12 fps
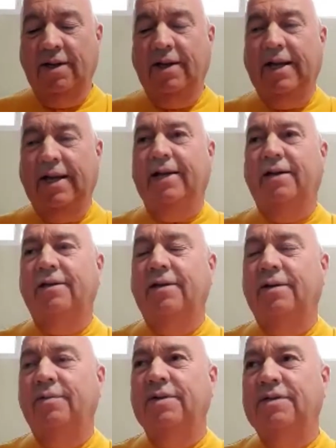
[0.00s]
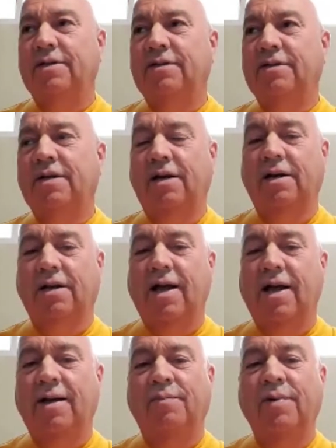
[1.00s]
and there was this little
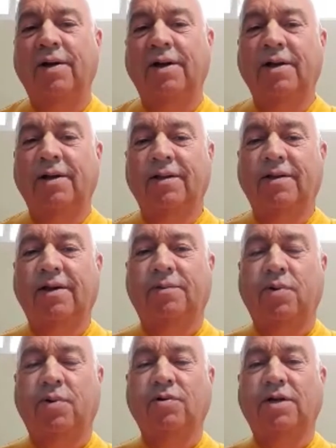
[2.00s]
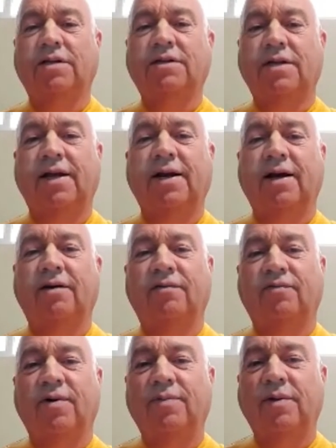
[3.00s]
cub that poked its head out
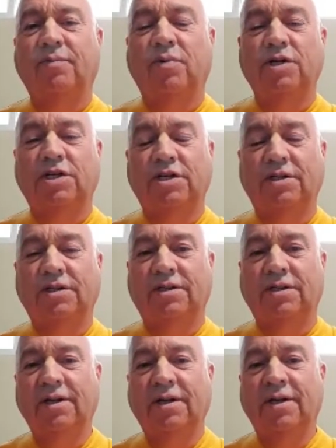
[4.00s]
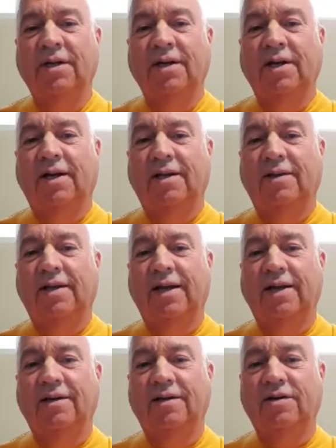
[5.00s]
from the bushes. And
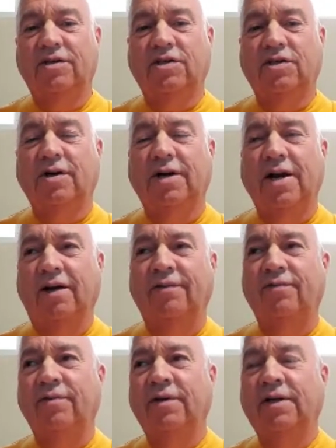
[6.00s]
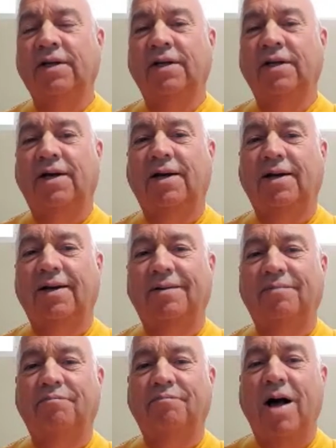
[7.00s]
then, sure enough,
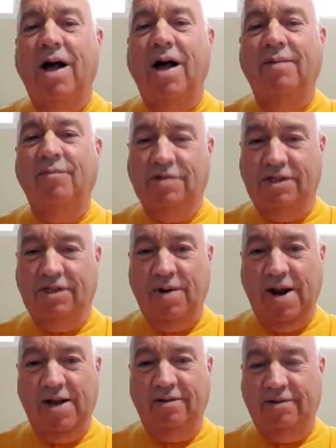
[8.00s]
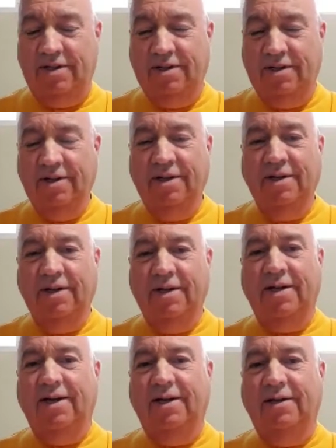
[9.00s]
mom was around.
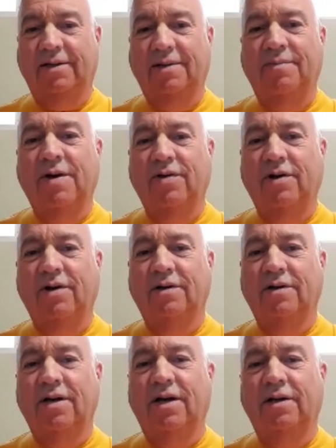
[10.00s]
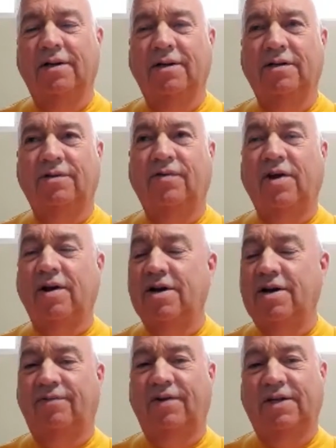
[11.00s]
And the mother is very
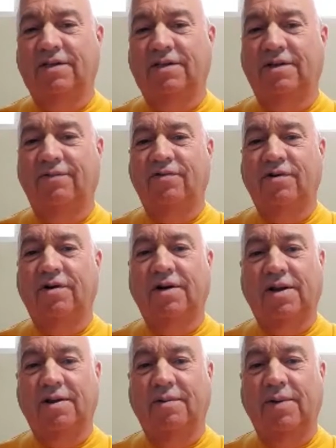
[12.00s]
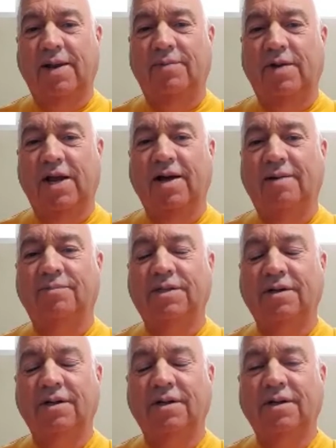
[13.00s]
defensive her baby cubs.
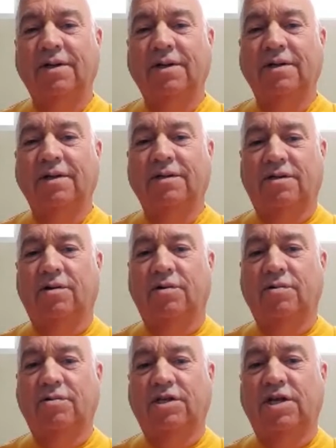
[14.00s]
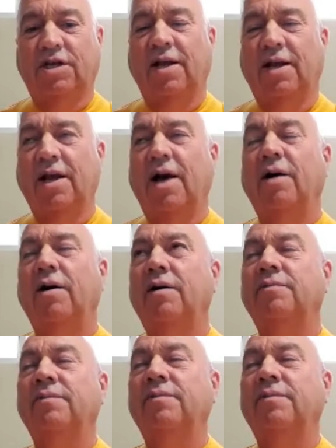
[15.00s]
So she attacked